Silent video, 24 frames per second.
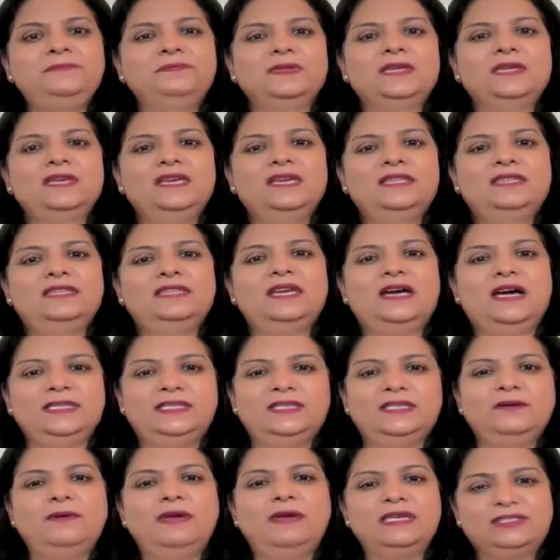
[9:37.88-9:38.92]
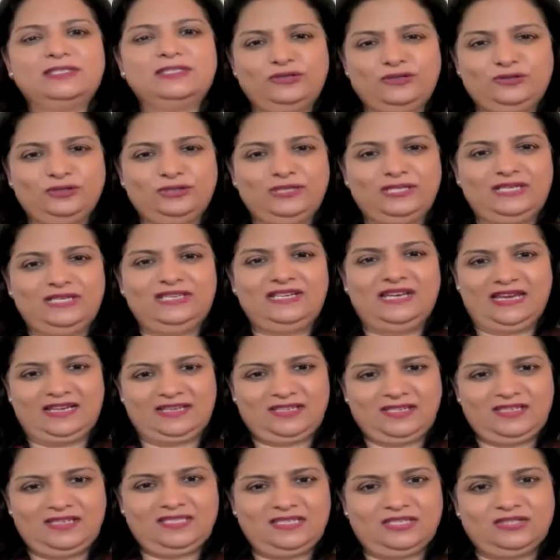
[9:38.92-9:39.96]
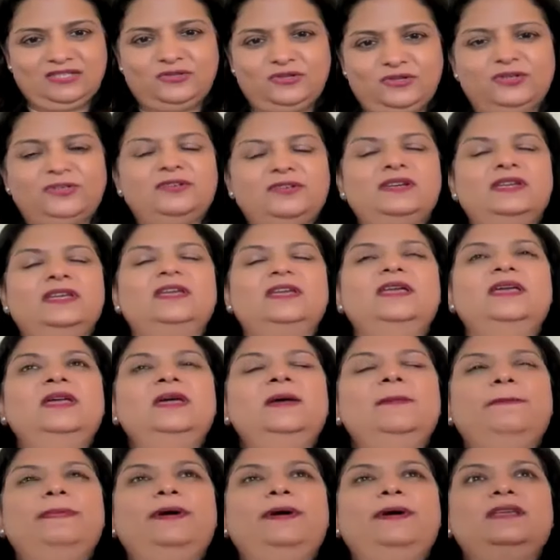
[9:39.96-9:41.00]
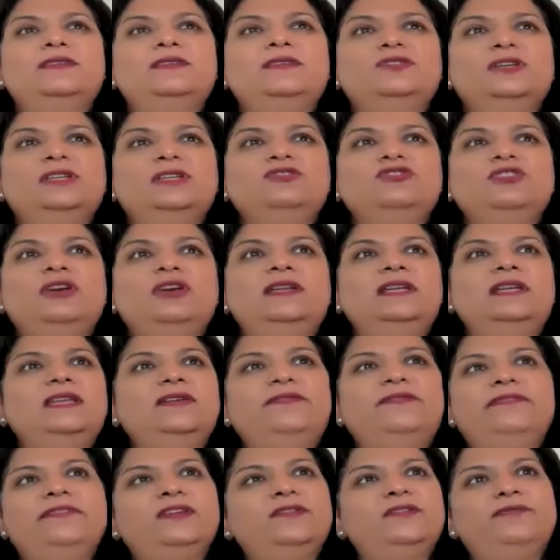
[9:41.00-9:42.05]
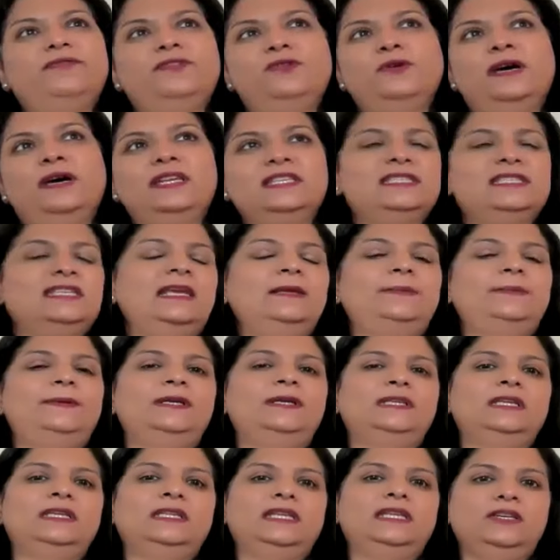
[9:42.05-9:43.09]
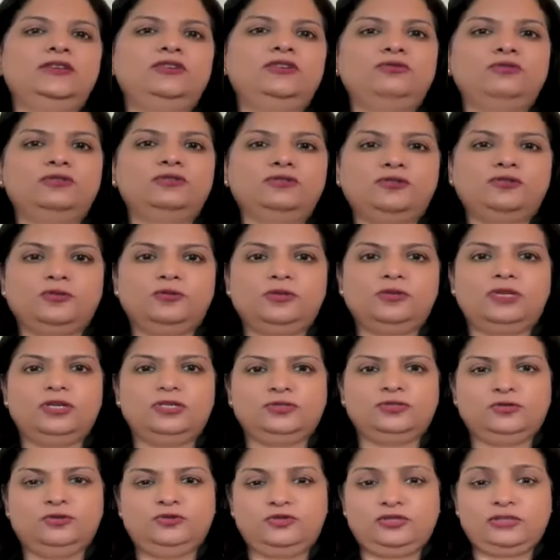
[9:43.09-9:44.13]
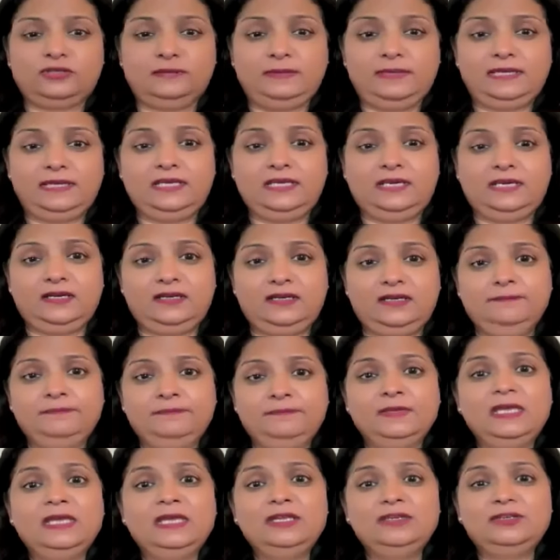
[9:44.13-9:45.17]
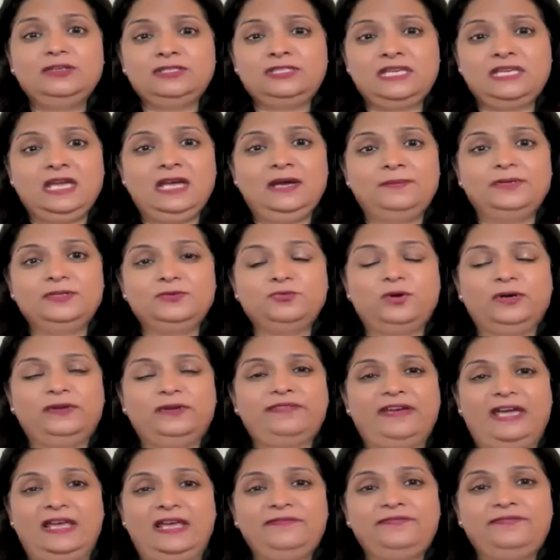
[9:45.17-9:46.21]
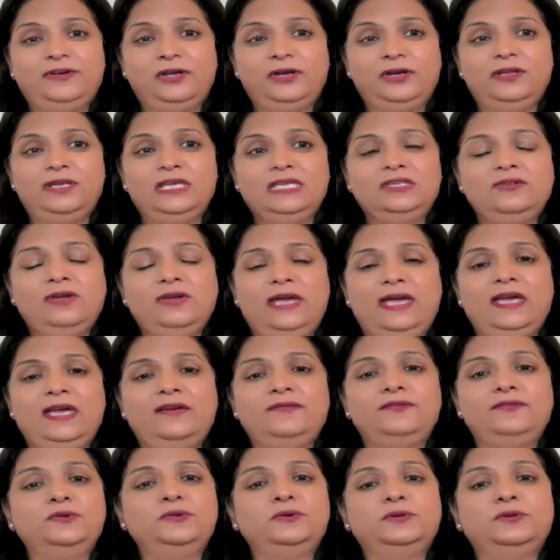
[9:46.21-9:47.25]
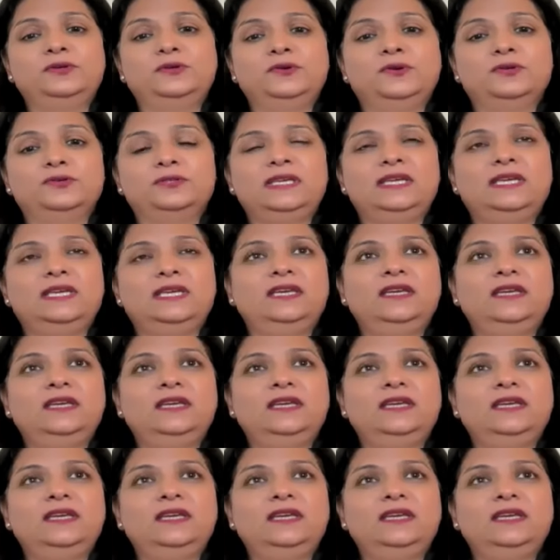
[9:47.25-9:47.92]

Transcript: There are other ways to show that an actor is extraordinary. But so in general, if you are a celebrity, then you would show your social media to see what fan following you have. You would go to the